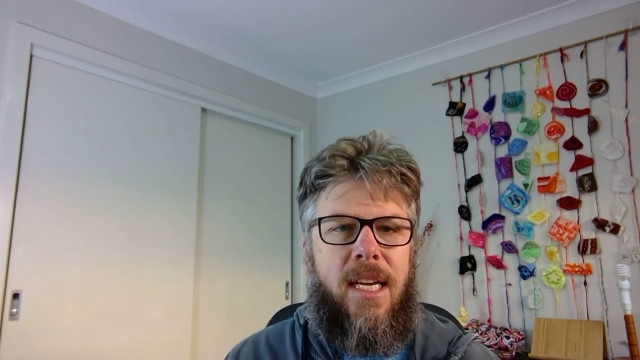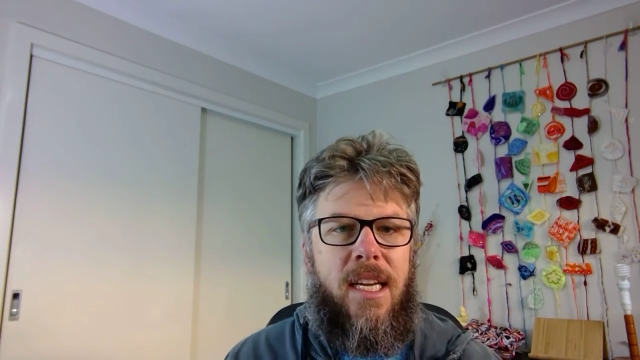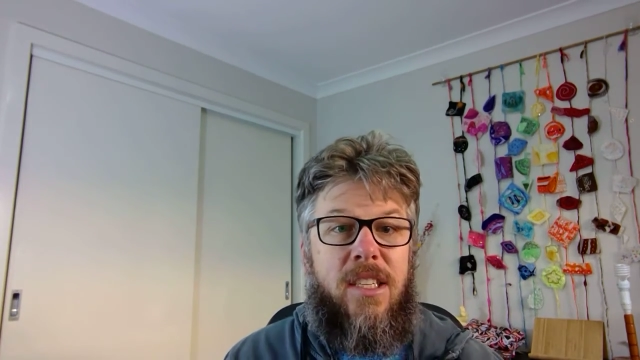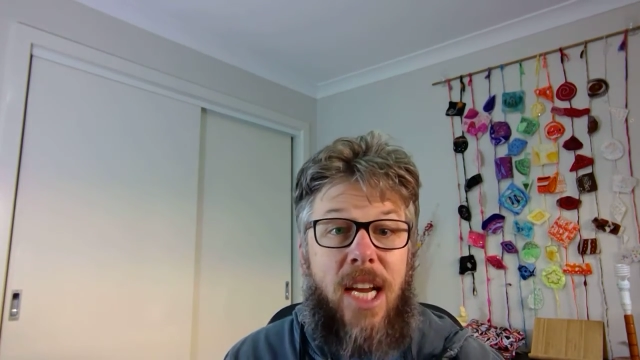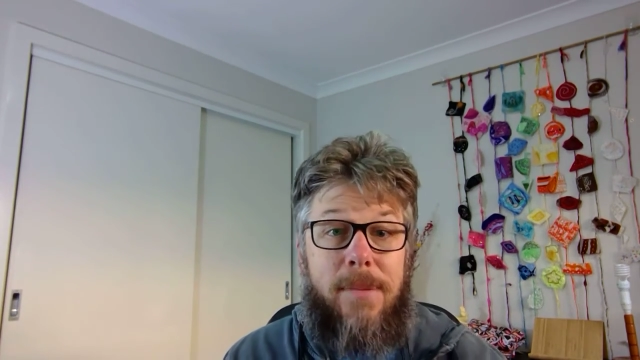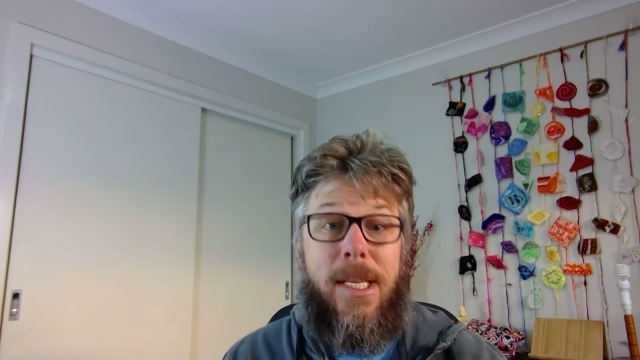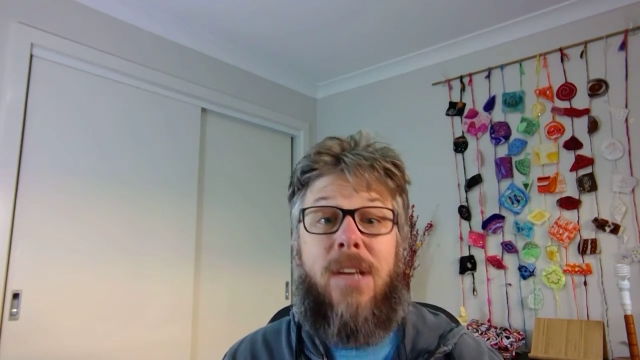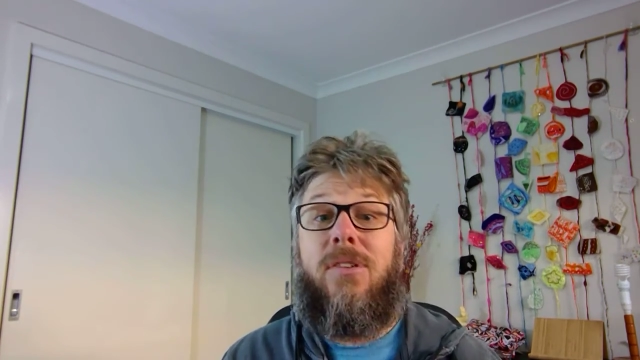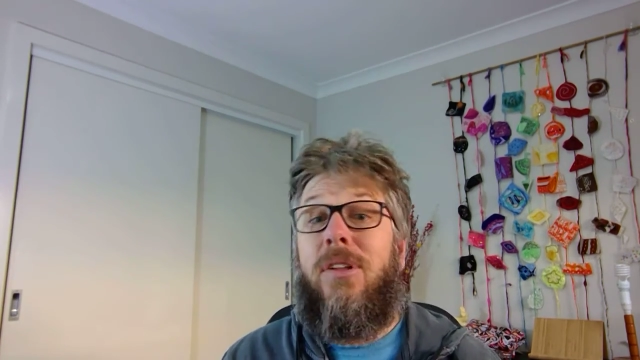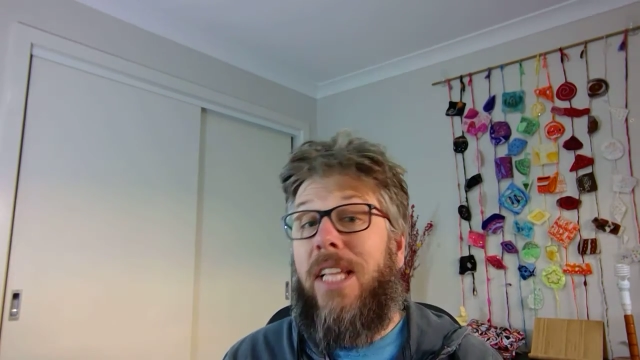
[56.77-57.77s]
James
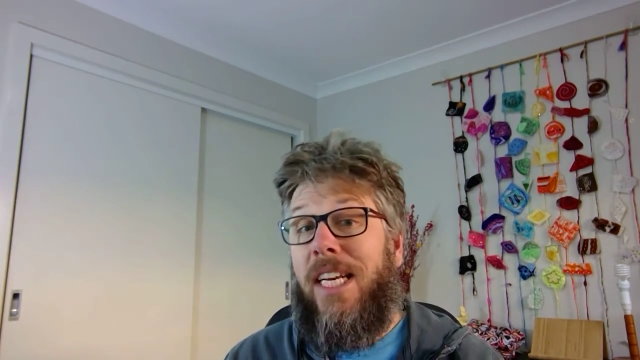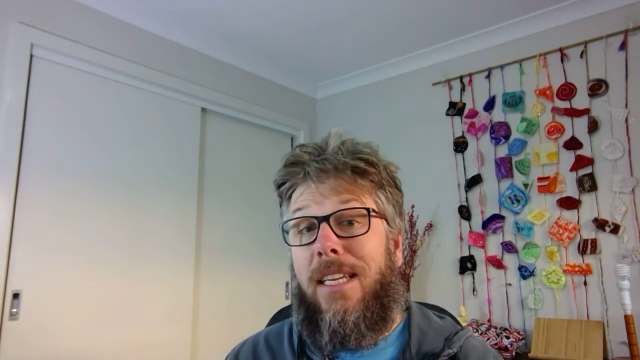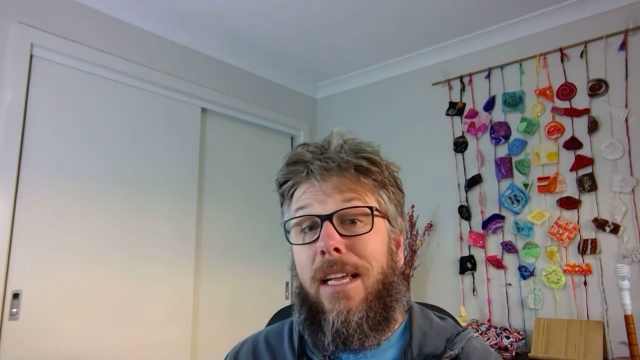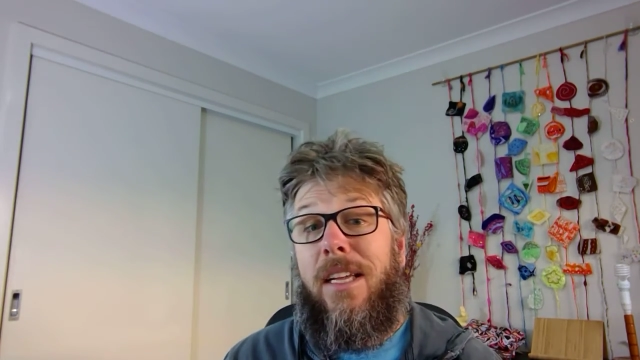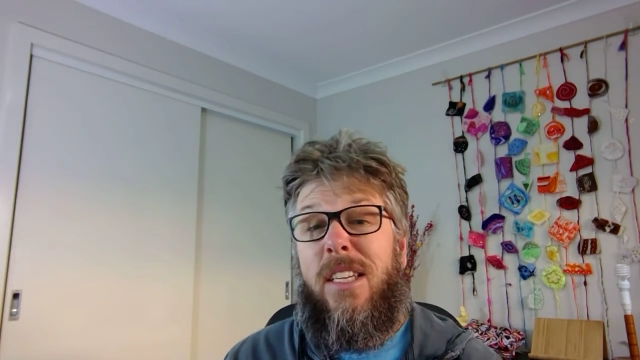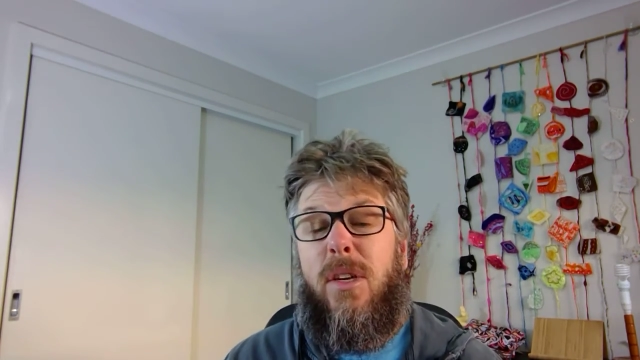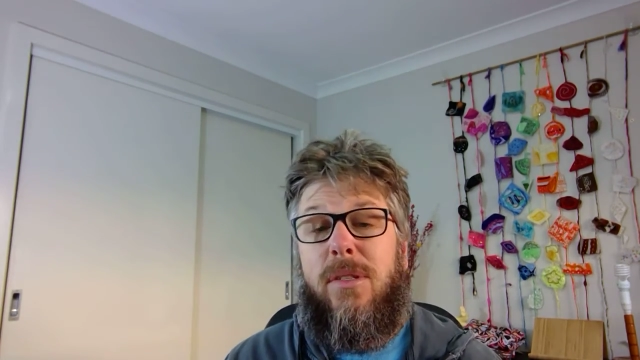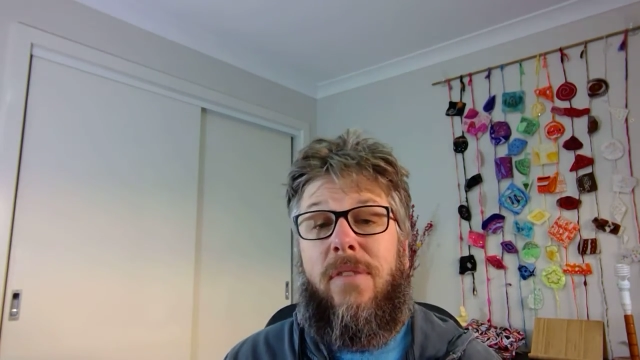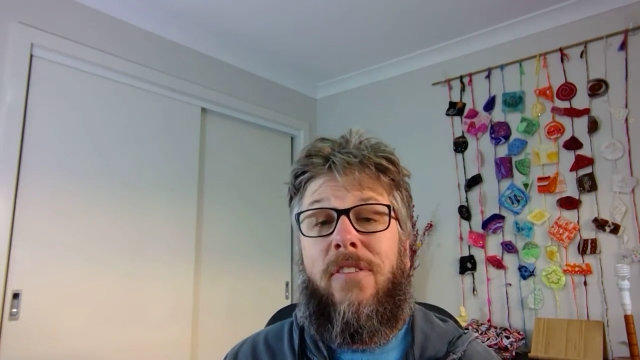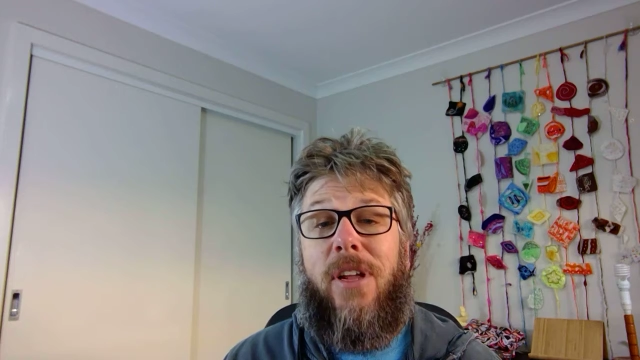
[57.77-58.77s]
goes on then to
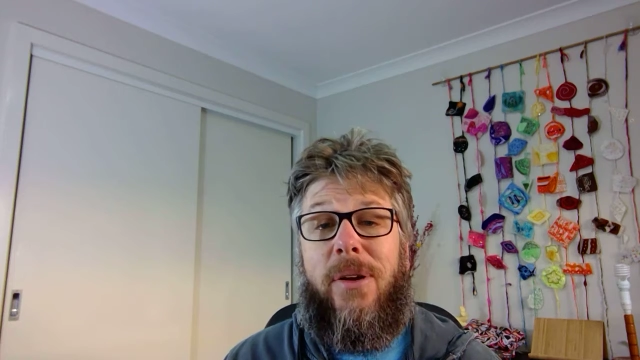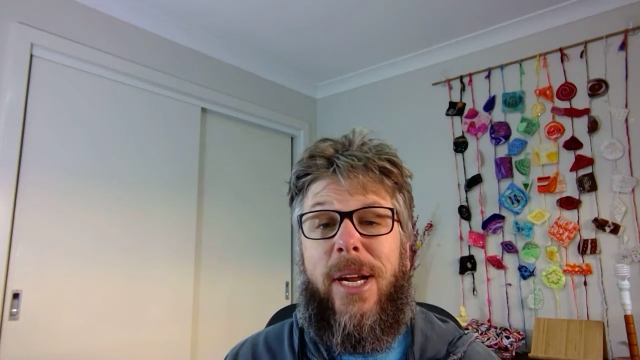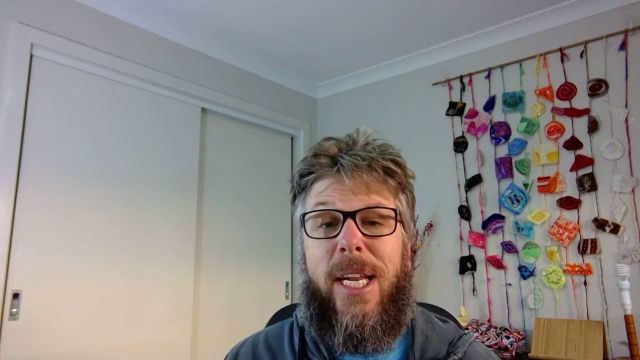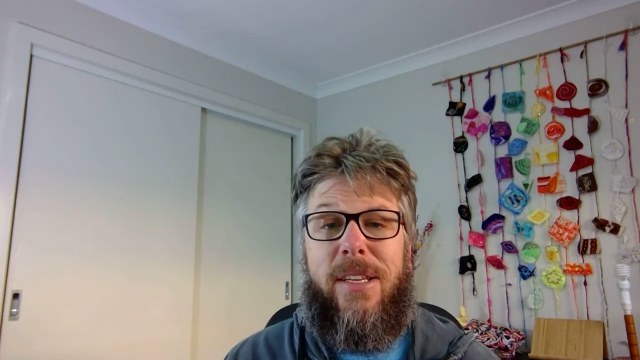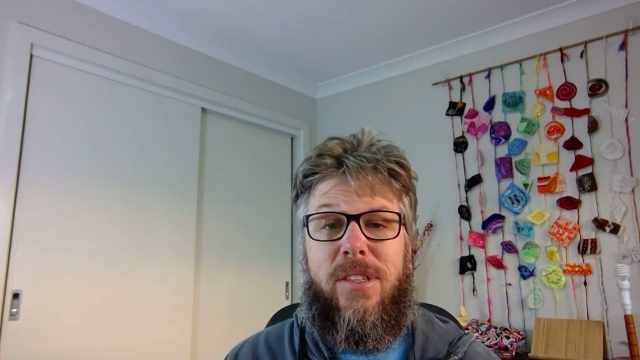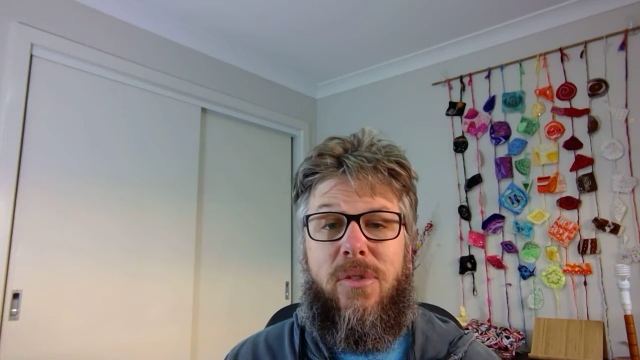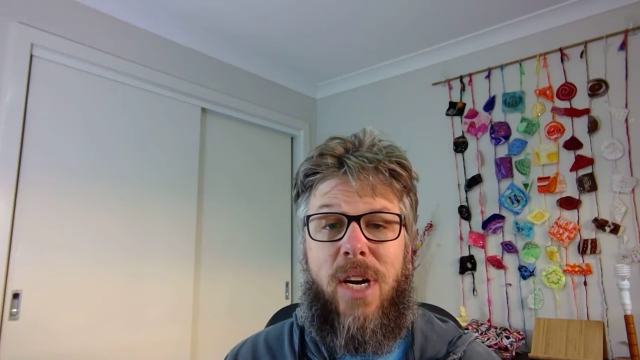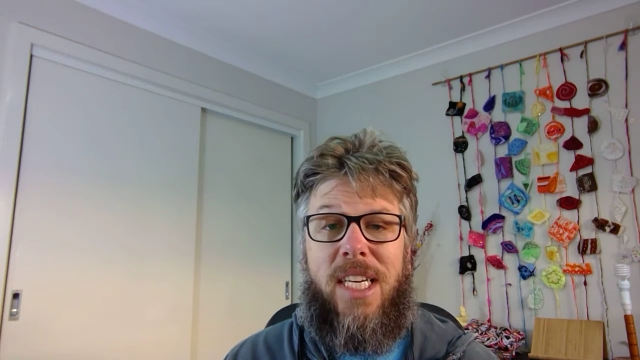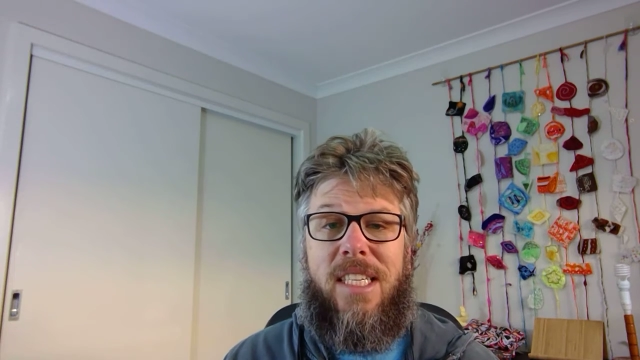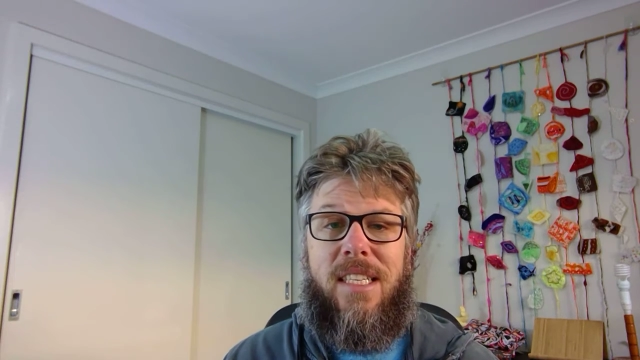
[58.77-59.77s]
use a few
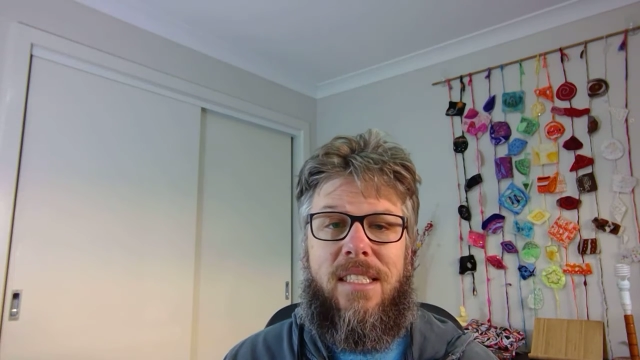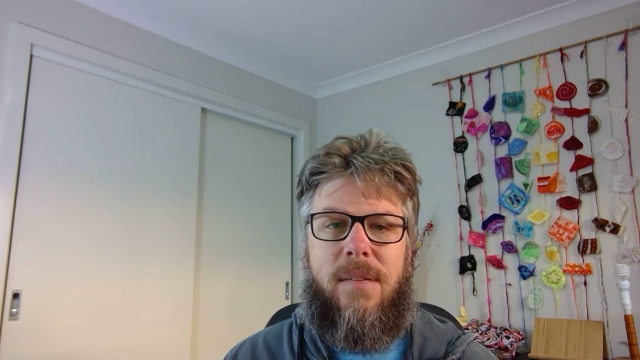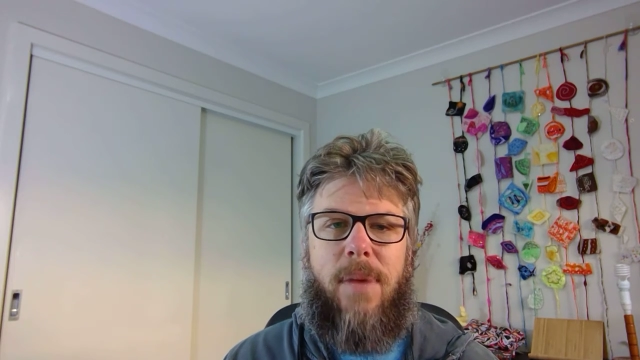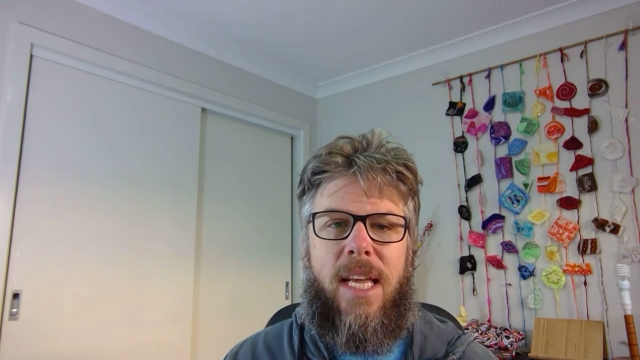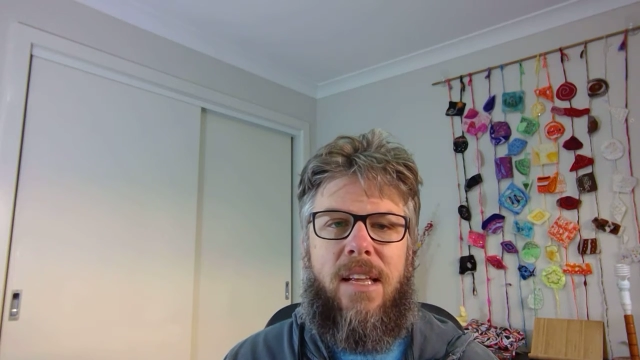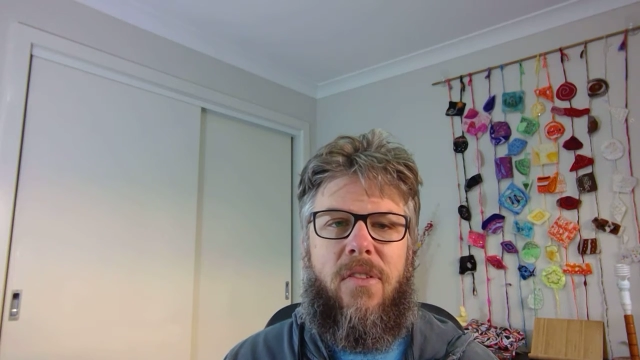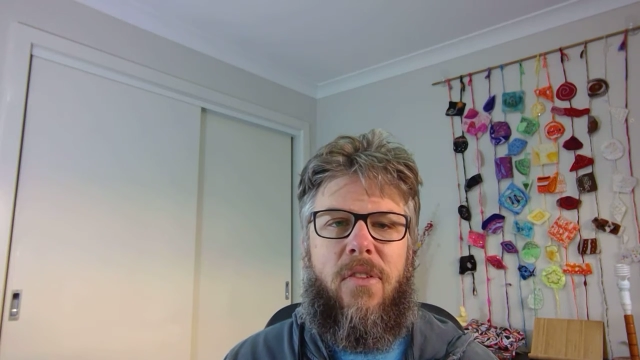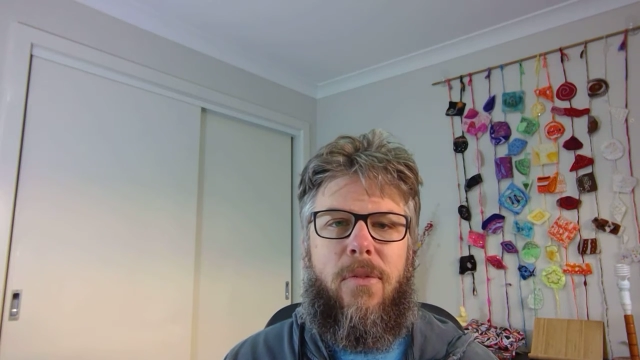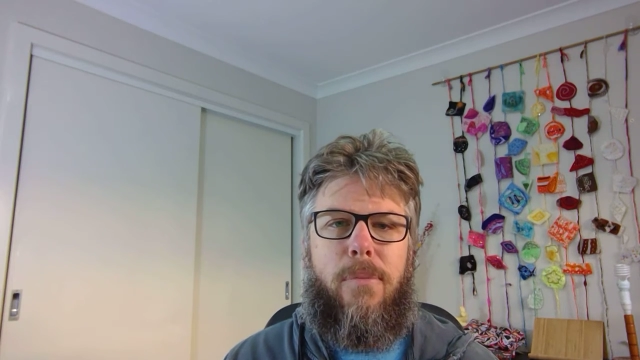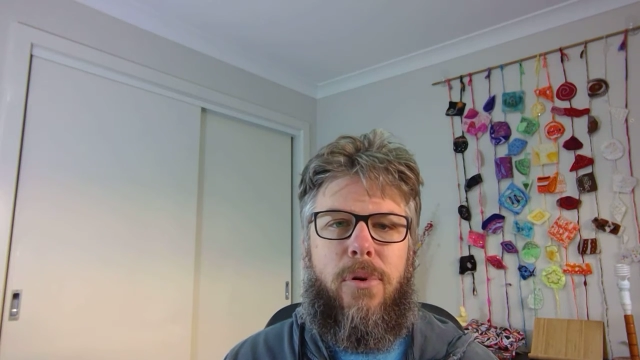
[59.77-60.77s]
illustrations to make
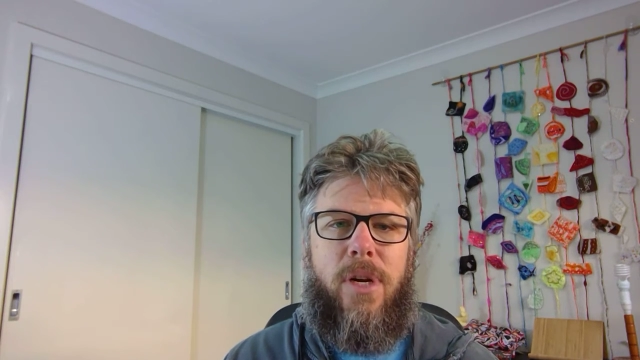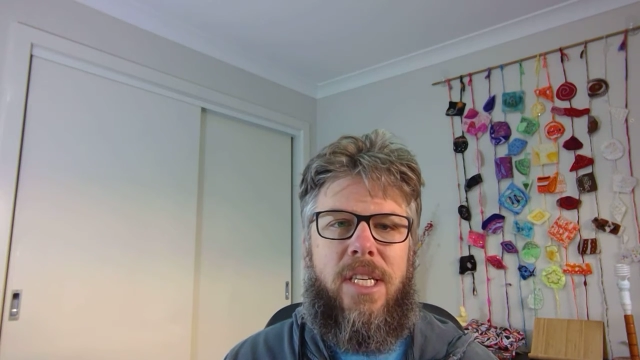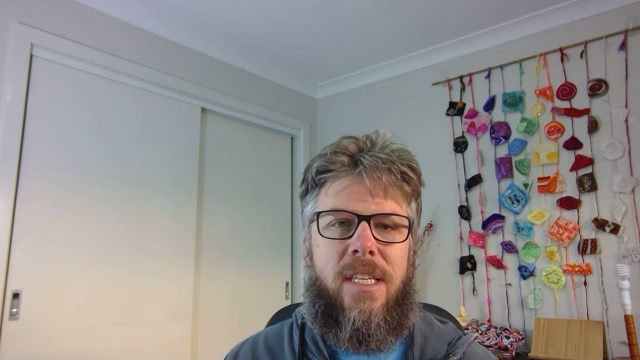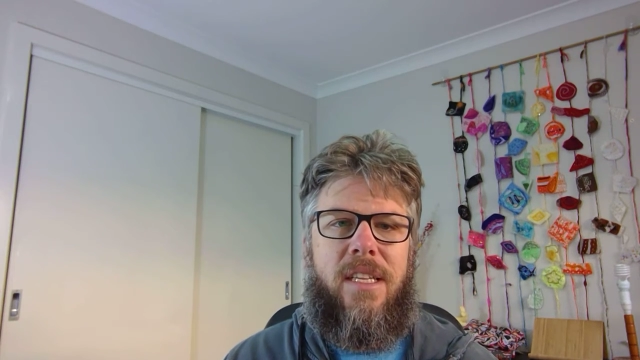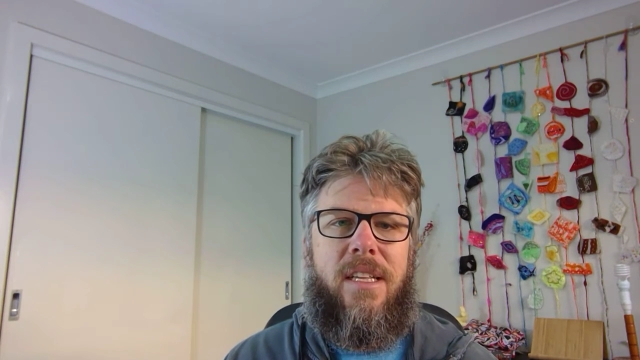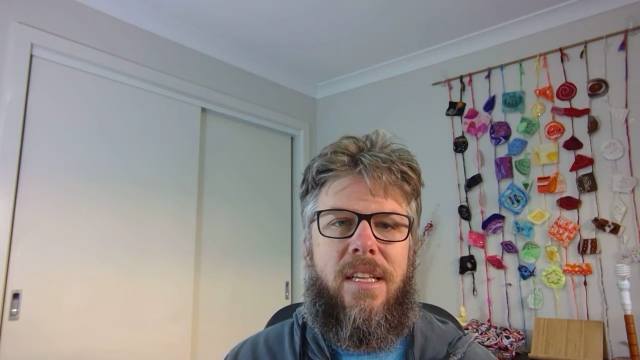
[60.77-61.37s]
his point.